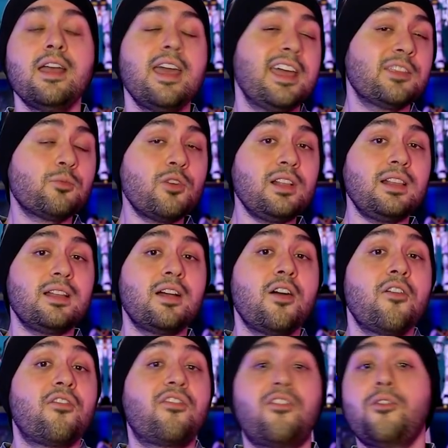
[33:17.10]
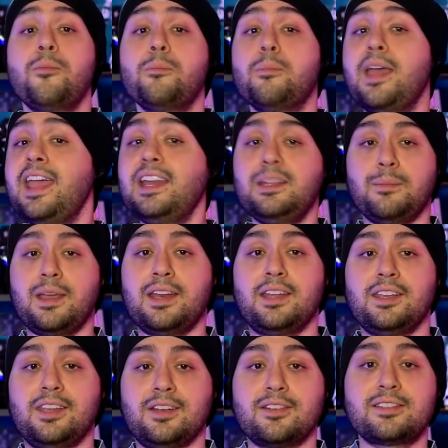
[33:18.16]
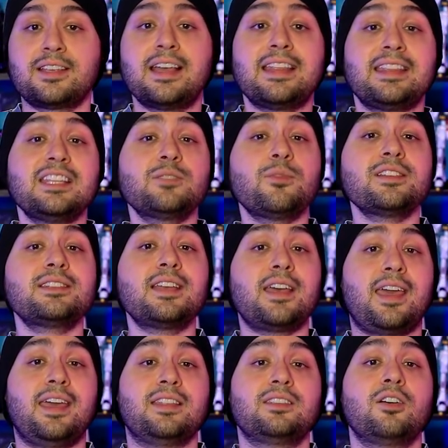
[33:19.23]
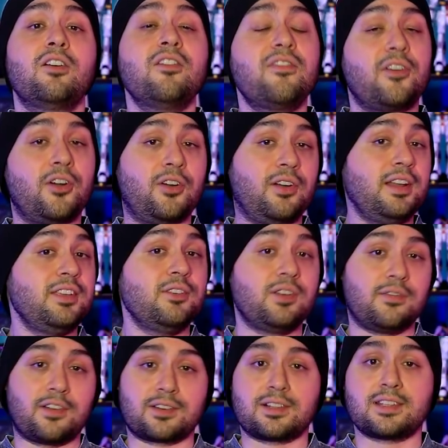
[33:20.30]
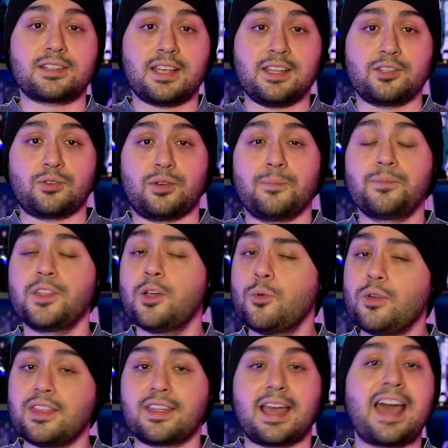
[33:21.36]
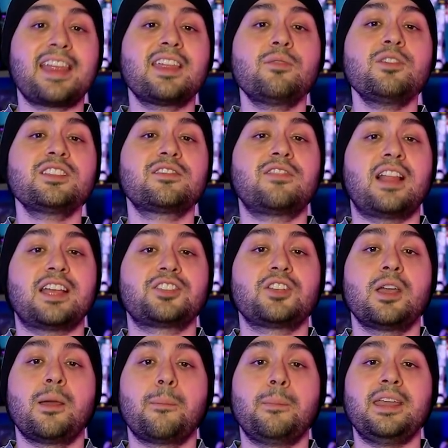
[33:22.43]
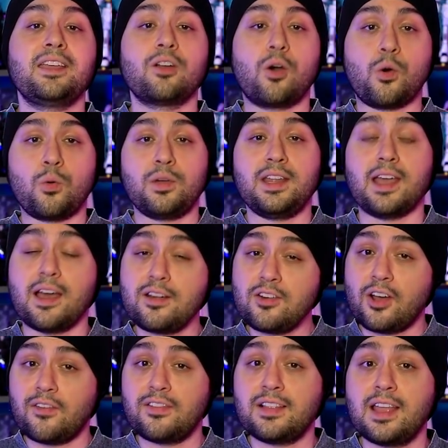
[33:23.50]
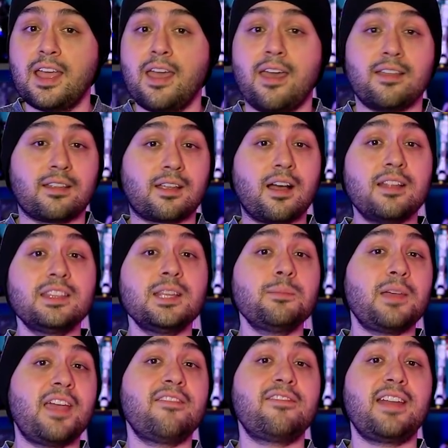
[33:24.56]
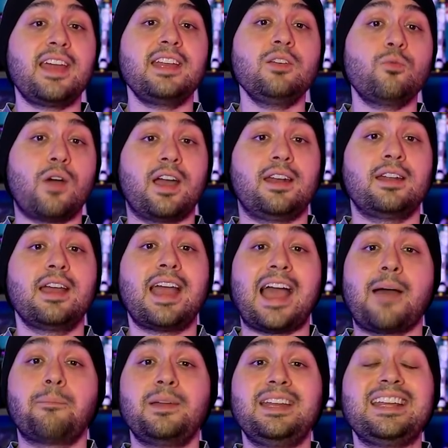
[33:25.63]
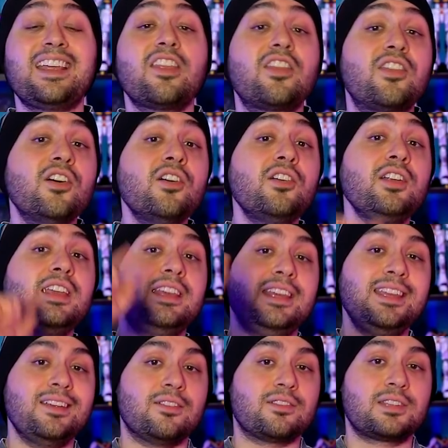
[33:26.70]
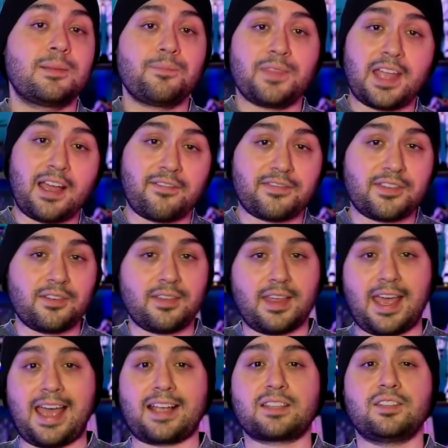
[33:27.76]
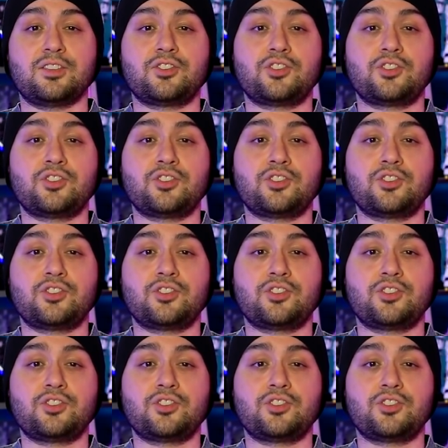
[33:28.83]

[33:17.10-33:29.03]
And well, for many, many years, this was the end of early Universal Century, with Hathaway's Flash being only a novel and Gundam F91 happening 30 years after the Axis